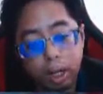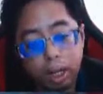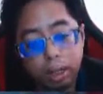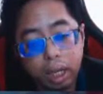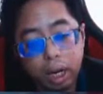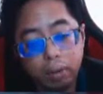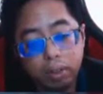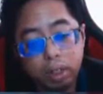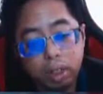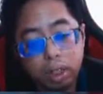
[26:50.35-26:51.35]
and then
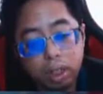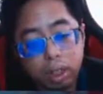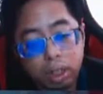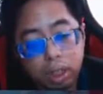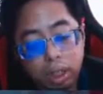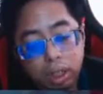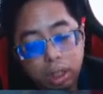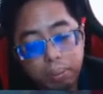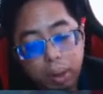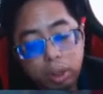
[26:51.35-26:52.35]
after
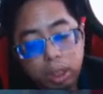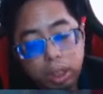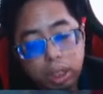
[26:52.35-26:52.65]
the meiosis,